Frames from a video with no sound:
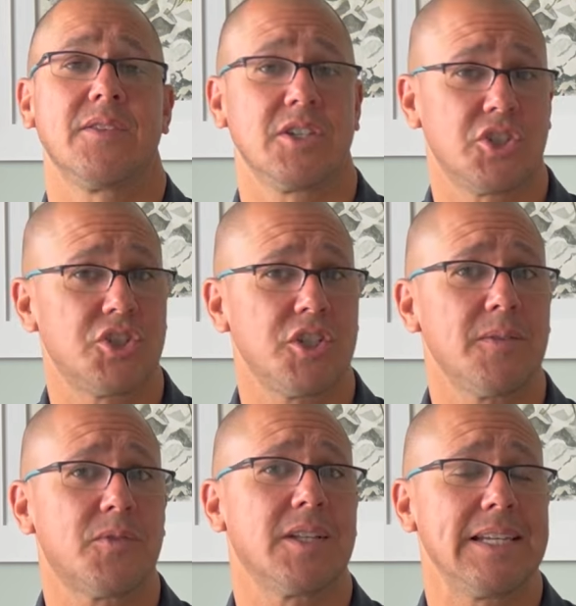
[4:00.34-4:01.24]
this
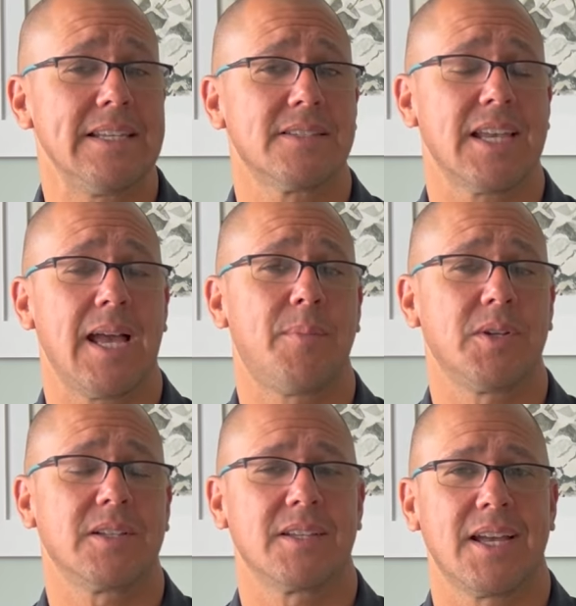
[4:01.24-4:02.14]
shift that is
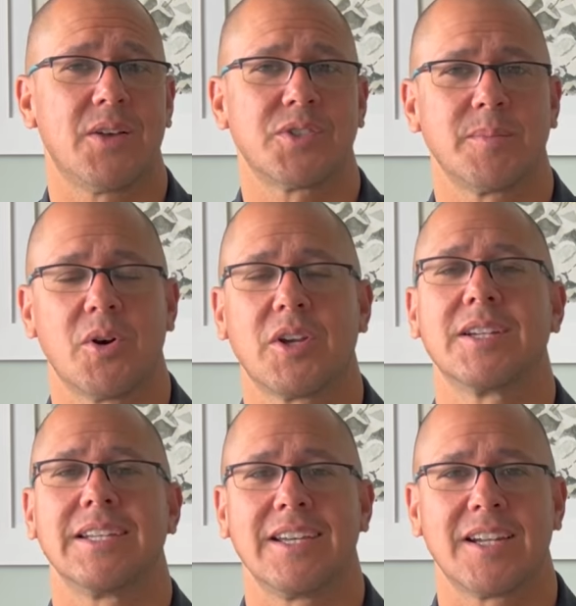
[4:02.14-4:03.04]
happening in the housing market.
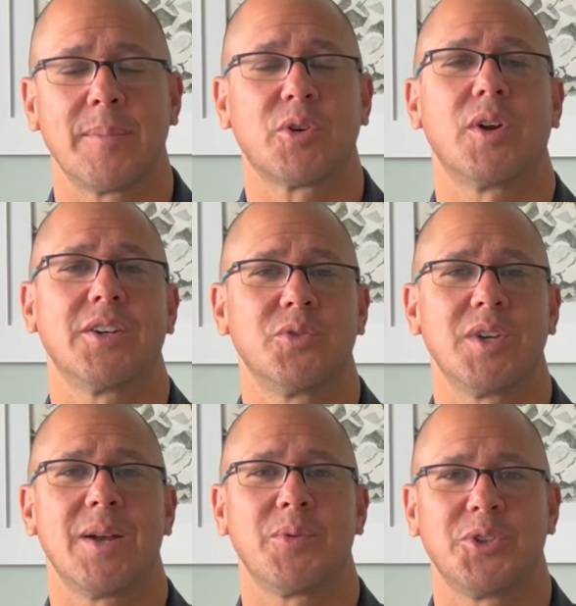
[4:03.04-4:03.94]
Again, I'm Craig
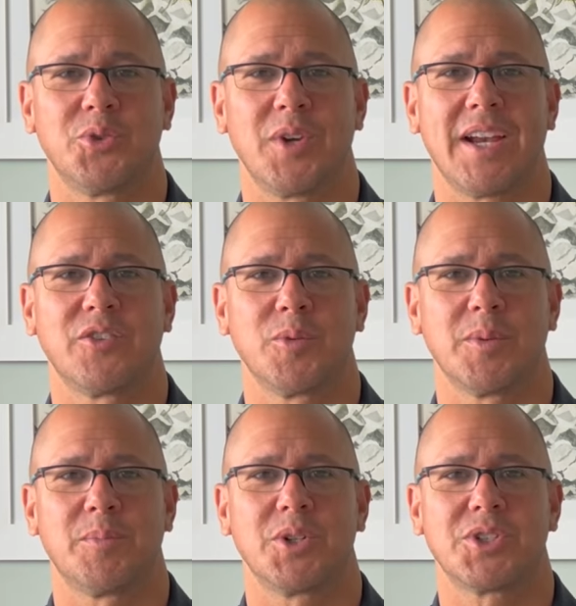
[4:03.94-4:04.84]
Duran with the Duran Group
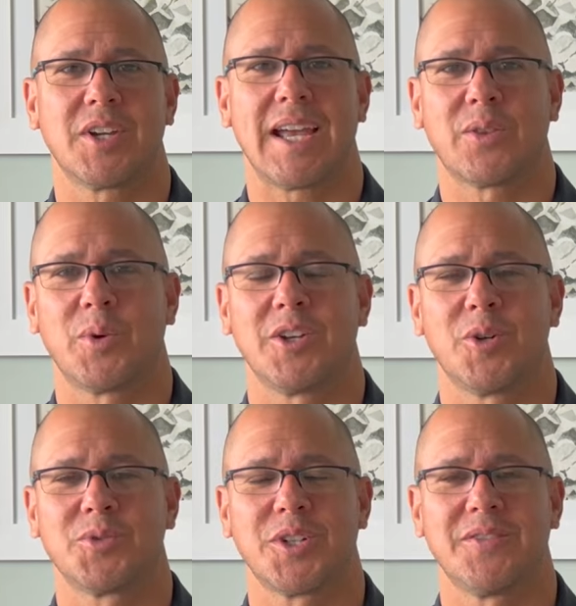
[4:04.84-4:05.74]
at Berkshire Hathaway
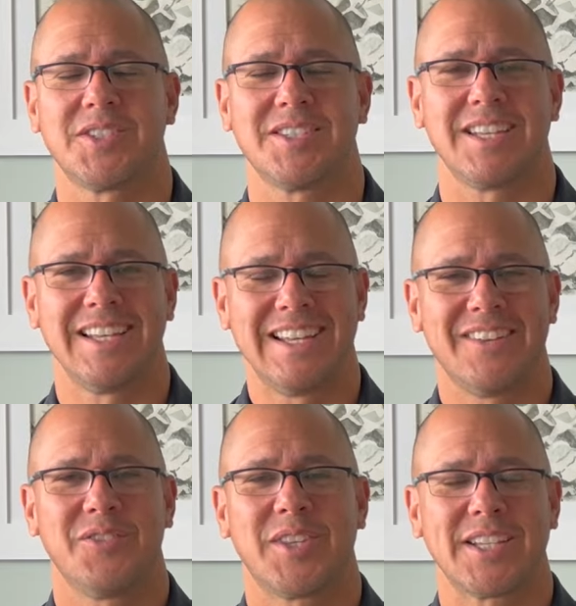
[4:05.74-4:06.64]
Home Services.
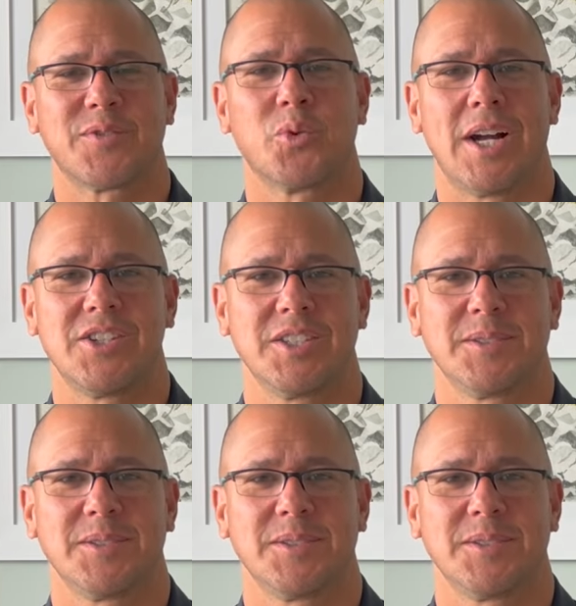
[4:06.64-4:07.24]
Thanks for watching.